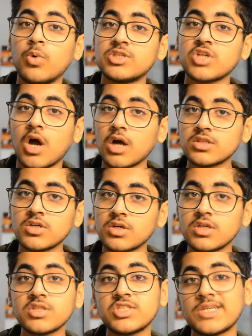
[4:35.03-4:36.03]
which
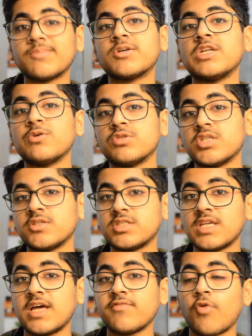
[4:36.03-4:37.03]
other Jaybird
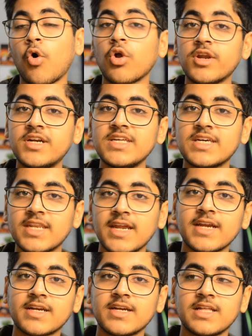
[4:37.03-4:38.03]
users have already
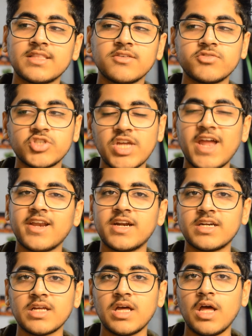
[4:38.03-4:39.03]
created, and they've
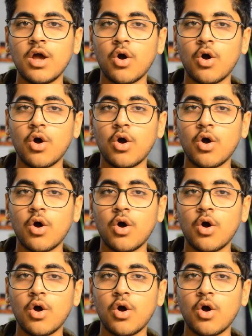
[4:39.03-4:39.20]
shared it